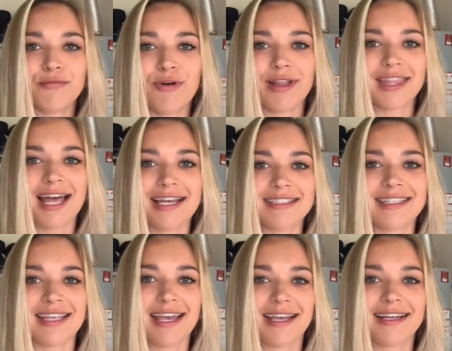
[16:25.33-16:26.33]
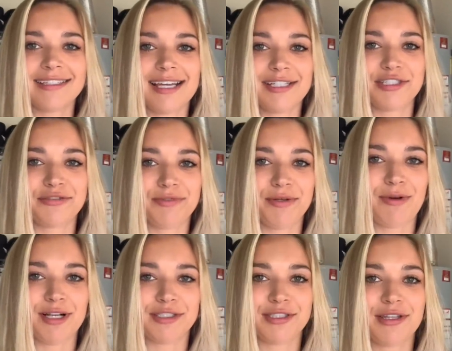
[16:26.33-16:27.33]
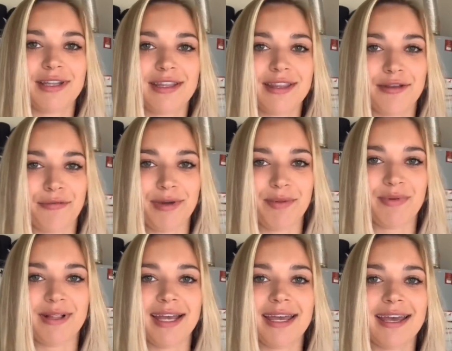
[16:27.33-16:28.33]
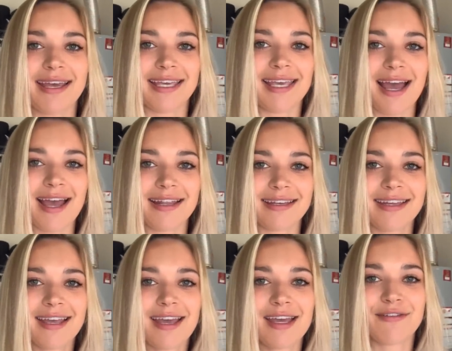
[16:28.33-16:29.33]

One last thing, because I just rewatched the replay again.